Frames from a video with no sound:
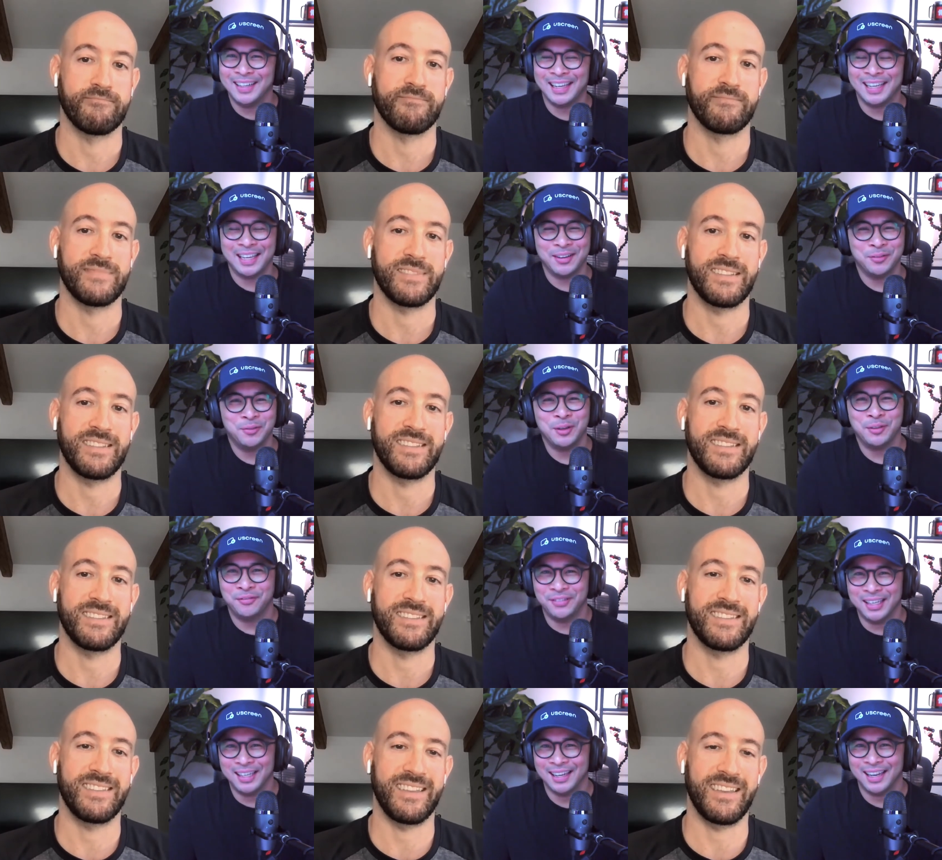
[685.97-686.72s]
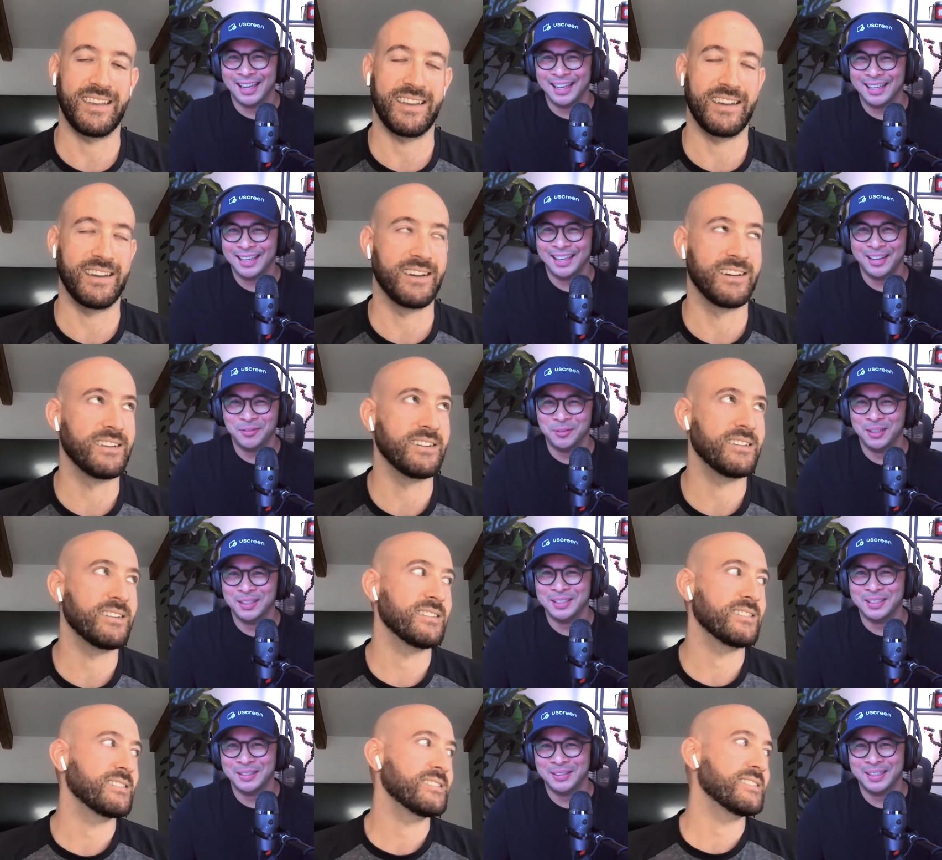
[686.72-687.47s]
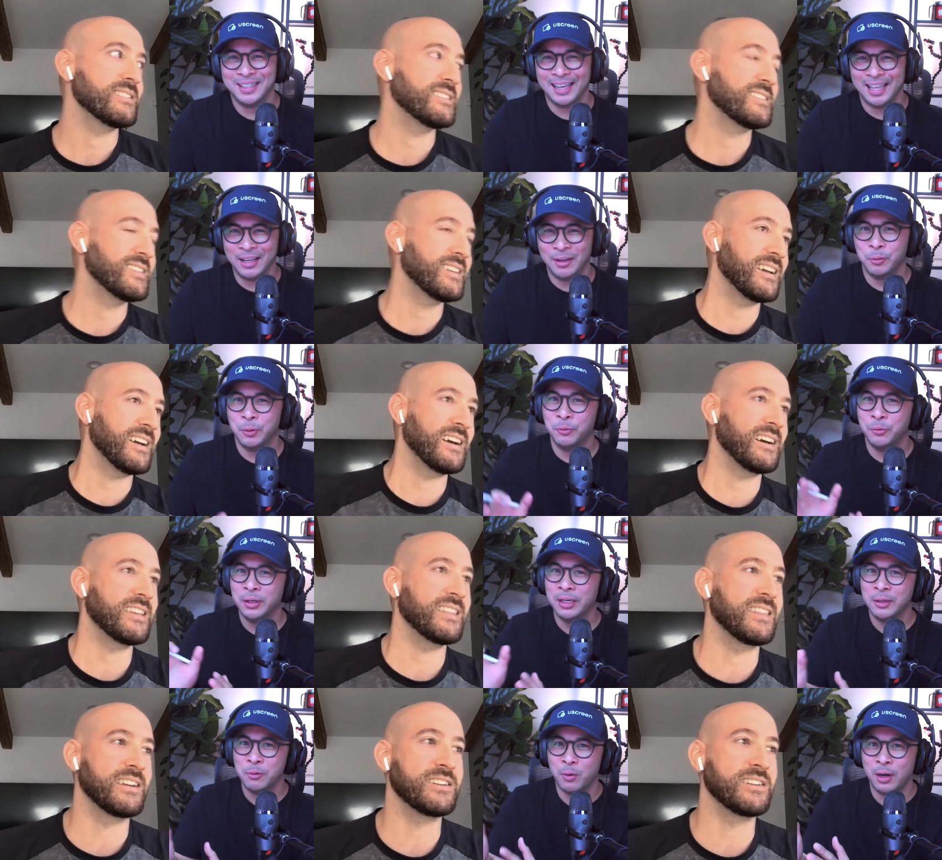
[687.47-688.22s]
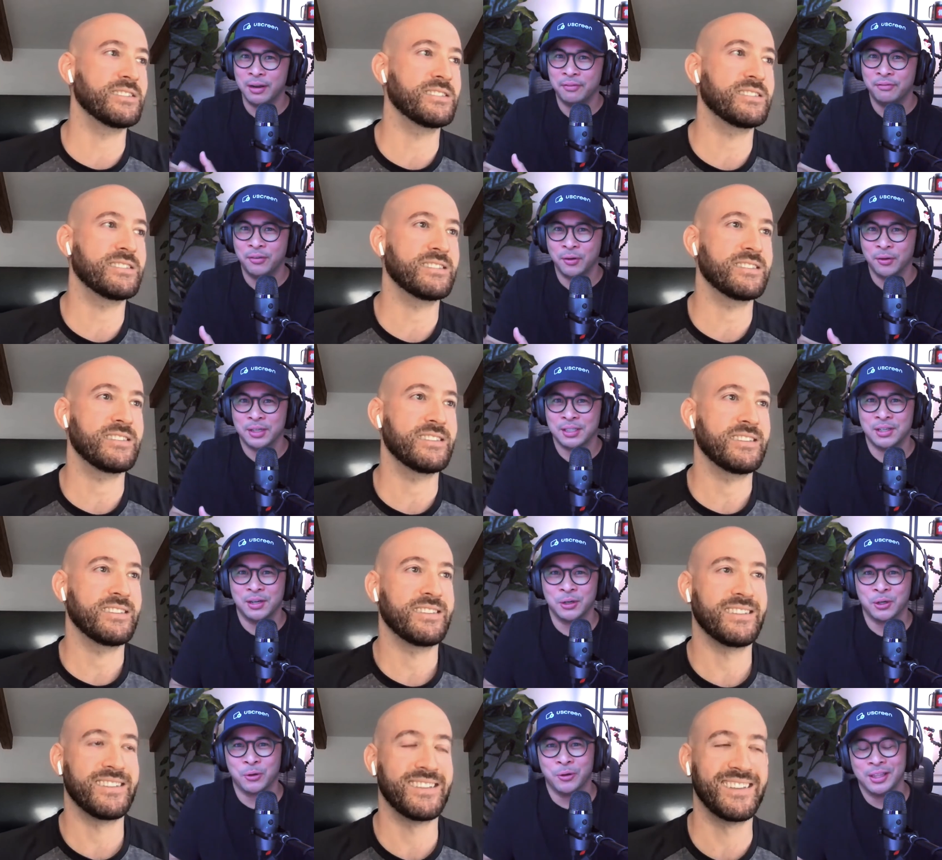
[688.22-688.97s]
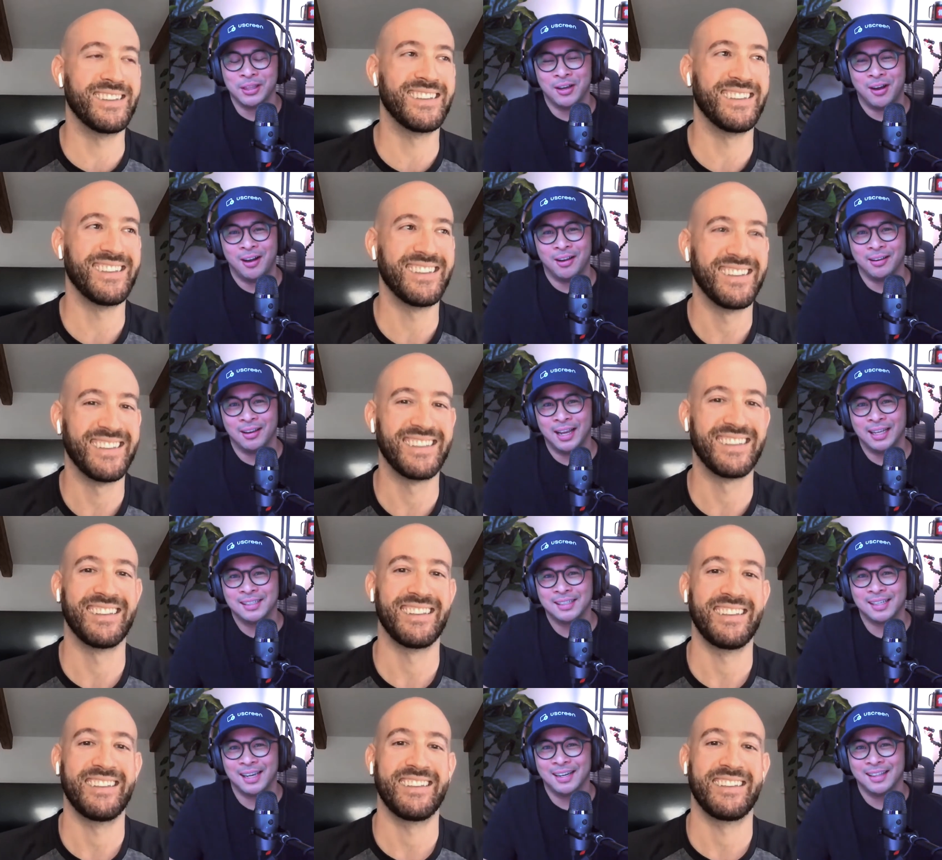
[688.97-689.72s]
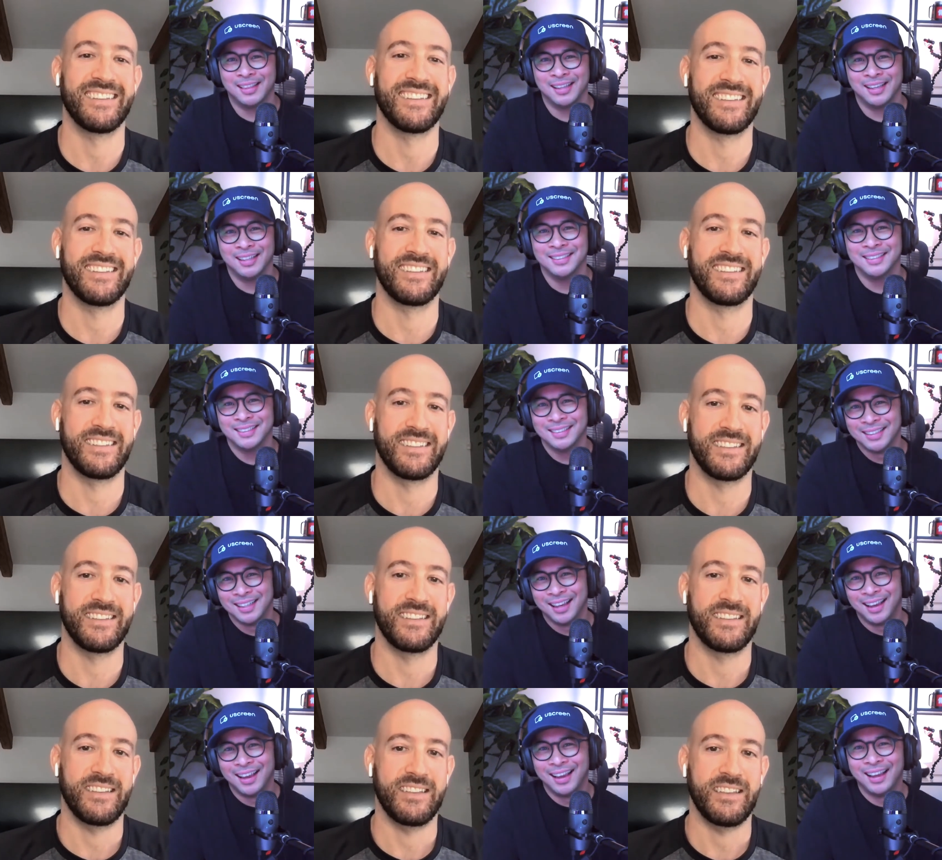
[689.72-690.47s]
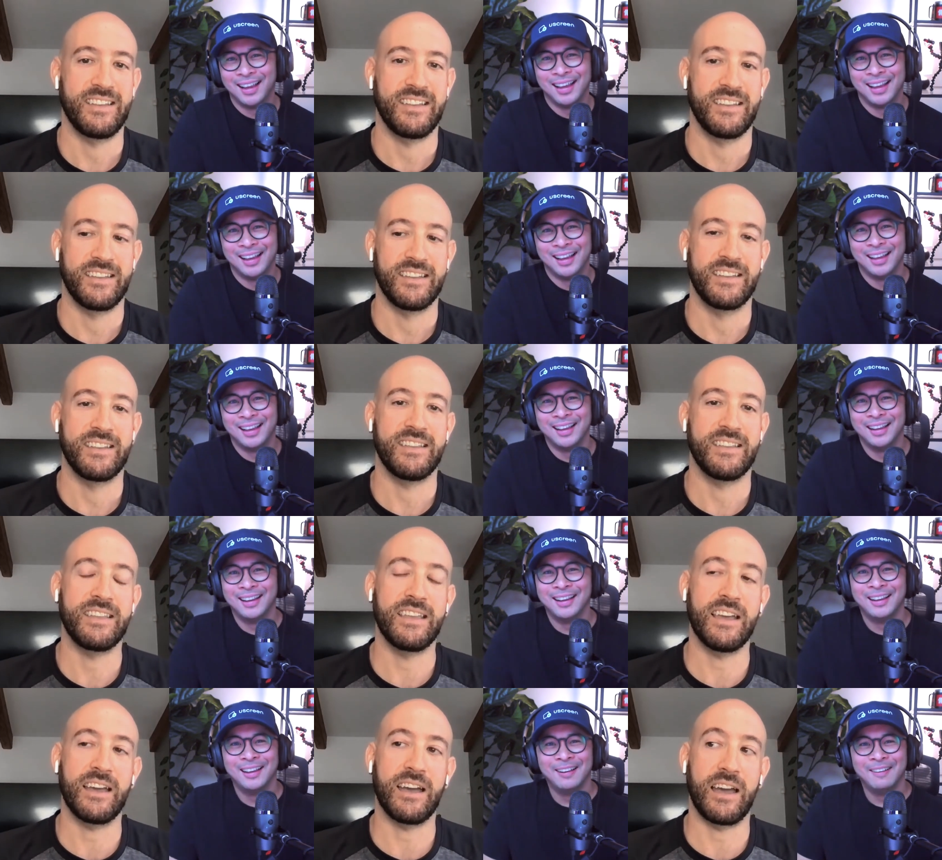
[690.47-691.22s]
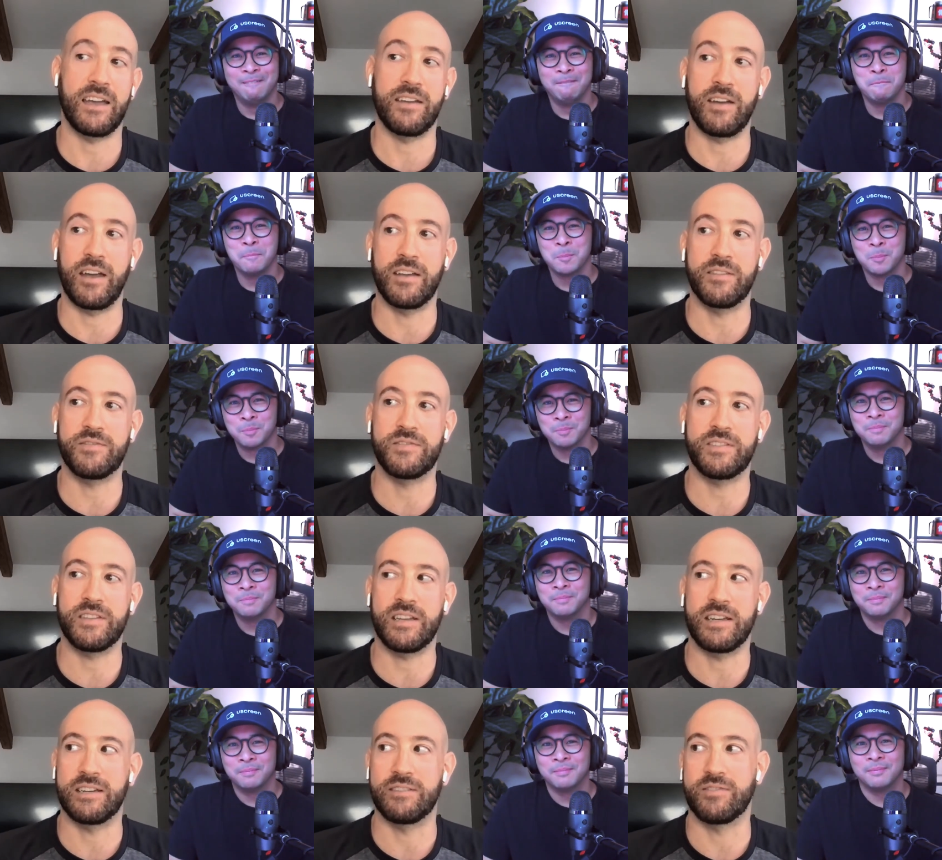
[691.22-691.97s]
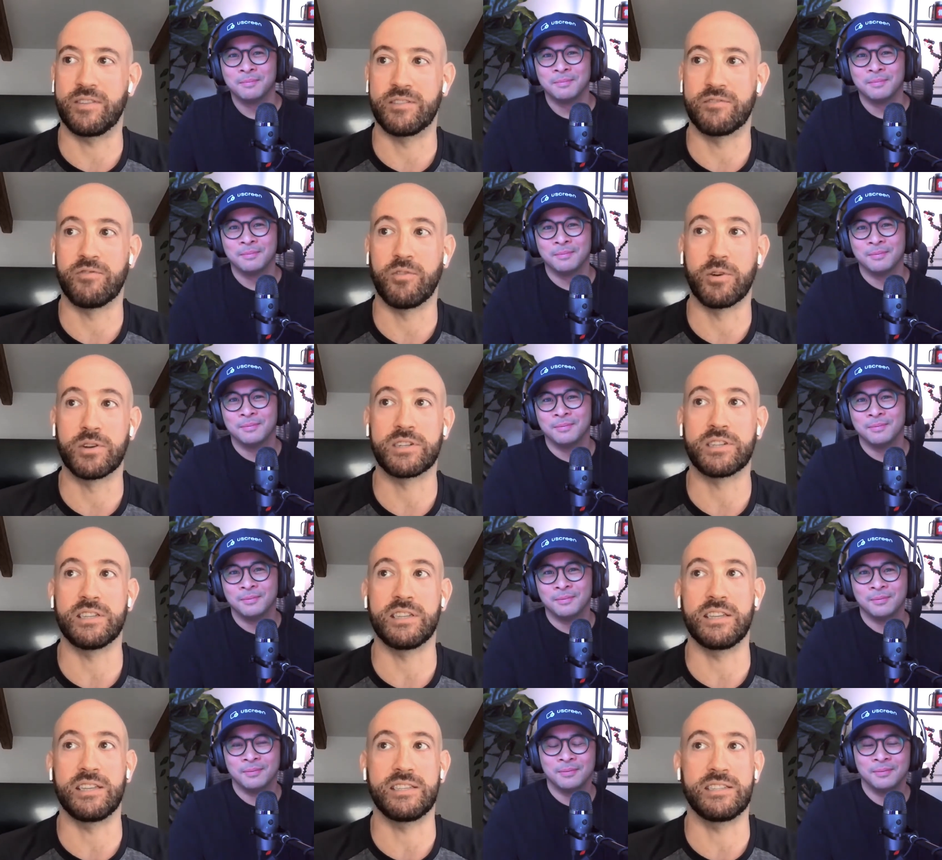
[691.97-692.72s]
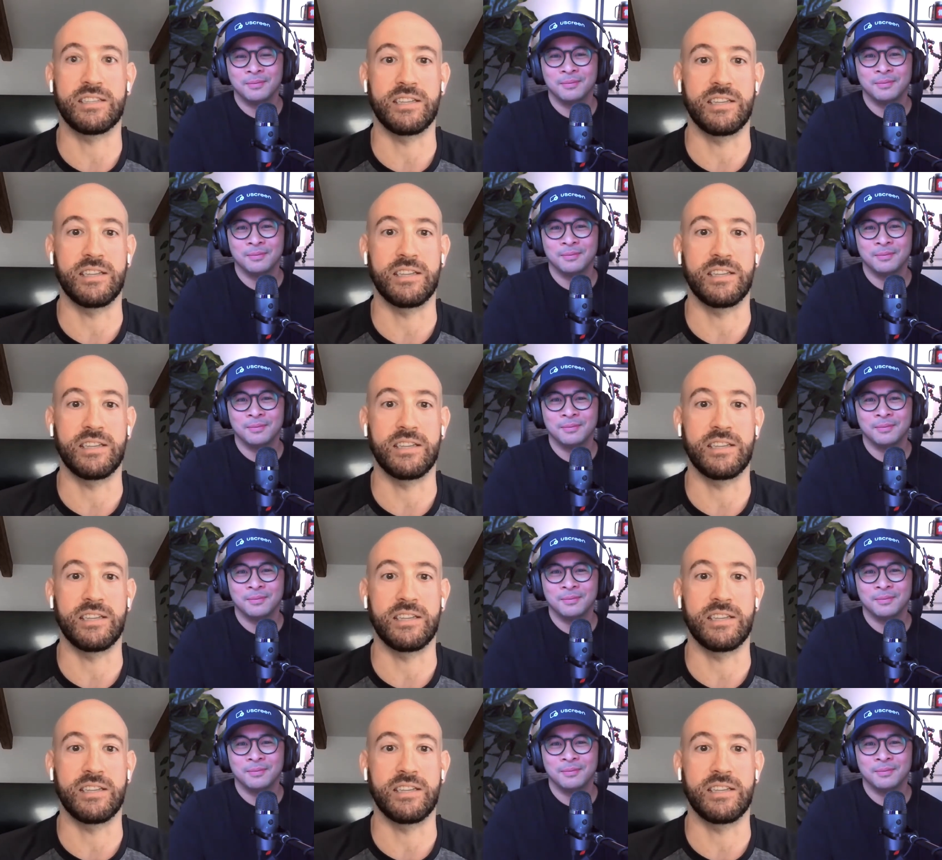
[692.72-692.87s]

Speaker 1: like if we feel like yeah. it, we'll do it. Like yeah, we really want to focus on growing the online side of things.
Speaker 2: Yeah, I, have I've unfortunately